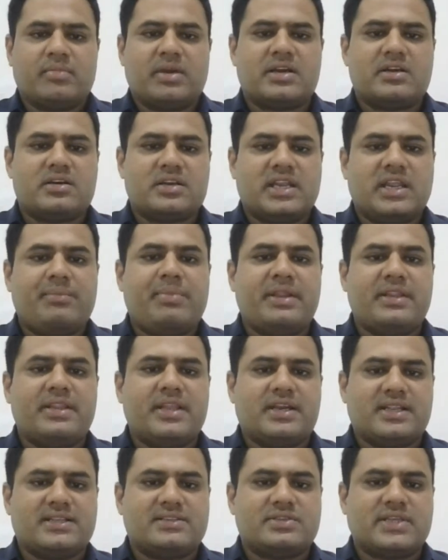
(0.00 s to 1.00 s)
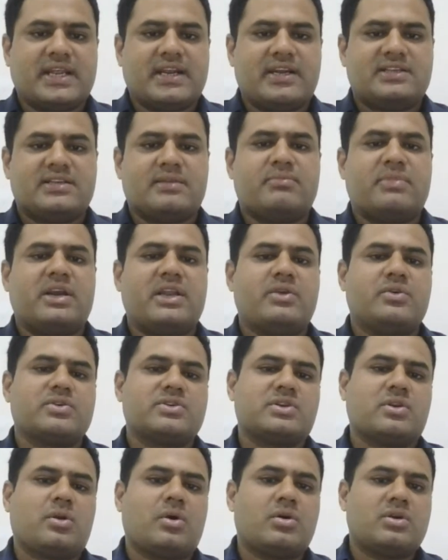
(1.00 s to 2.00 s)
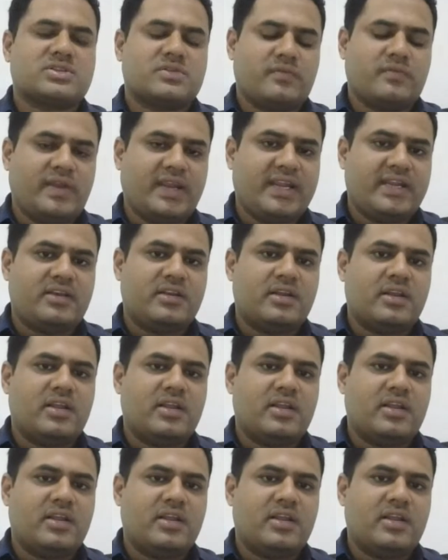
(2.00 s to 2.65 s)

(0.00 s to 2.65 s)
but keeping that aside, somebody who's lost weight,